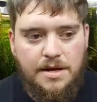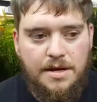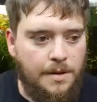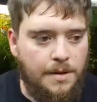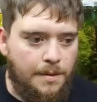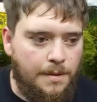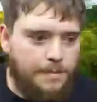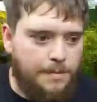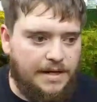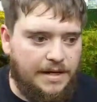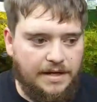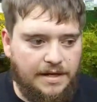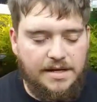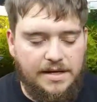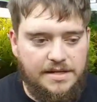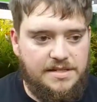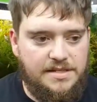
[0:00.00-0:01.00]

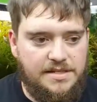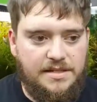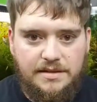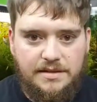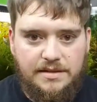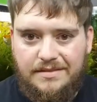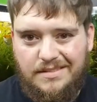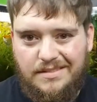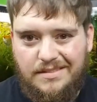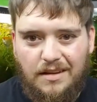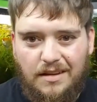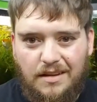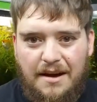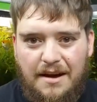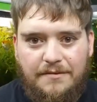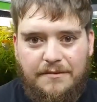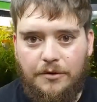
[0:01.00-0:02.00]
because the live
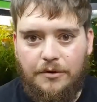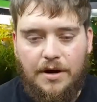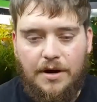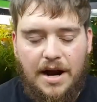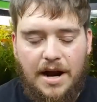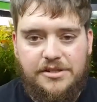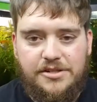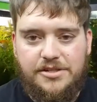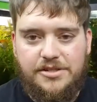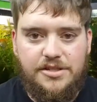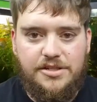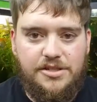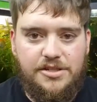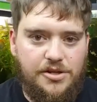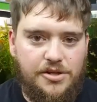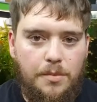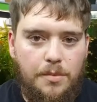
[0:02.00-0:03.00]
interaction's
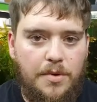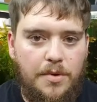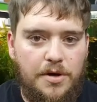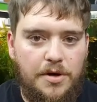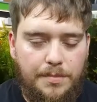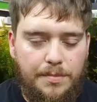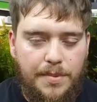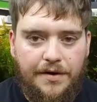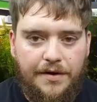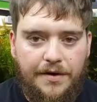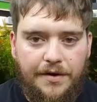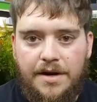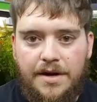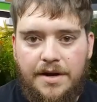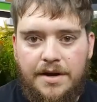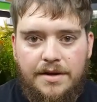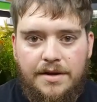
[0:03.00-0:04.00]
so much better
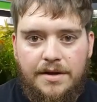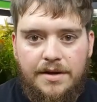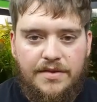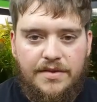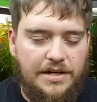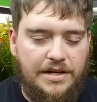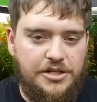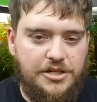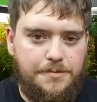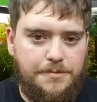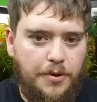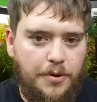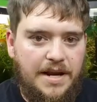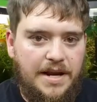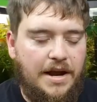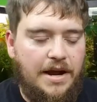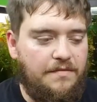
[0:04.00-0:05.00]
than just putting
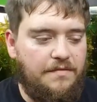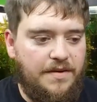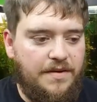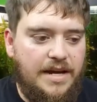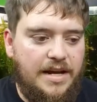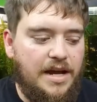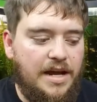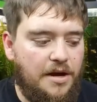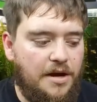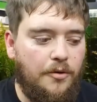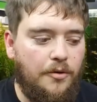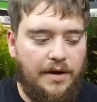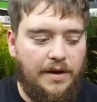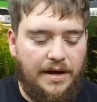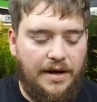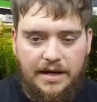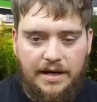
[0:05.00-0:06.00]
out a video
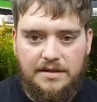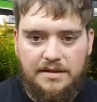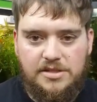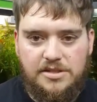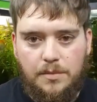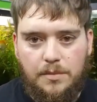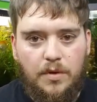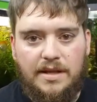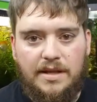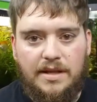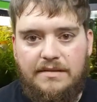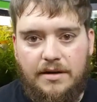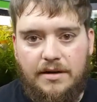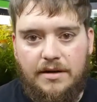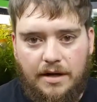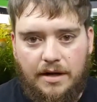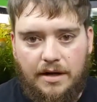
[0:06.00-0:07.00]
and someone leaving
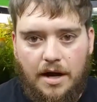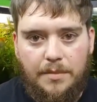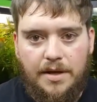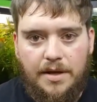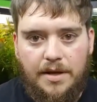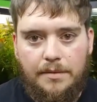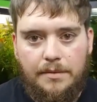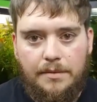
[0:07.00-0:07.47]
a comment.